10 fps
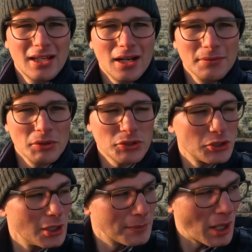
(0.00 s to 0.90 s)
I'm not
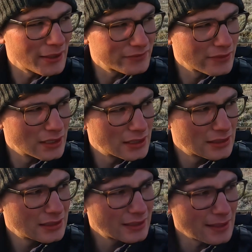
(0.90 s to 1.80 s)
sure, I might have to
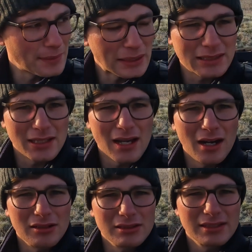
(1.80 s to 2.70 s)
get back to the
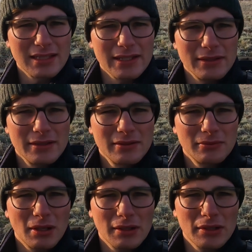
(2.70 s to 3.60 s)
car and see
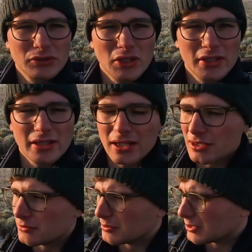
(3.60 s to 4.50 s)
where else I could
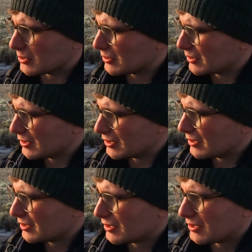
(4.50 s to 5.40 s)
go, but
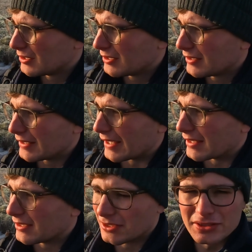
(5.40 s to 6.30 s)

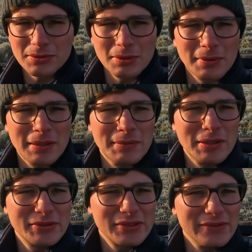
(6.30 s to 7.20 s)
yeah, I just want to make the
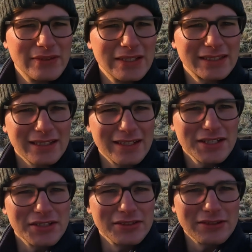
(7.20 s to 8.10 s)
most of these
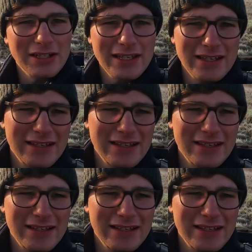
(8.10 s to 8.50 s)
conditions really.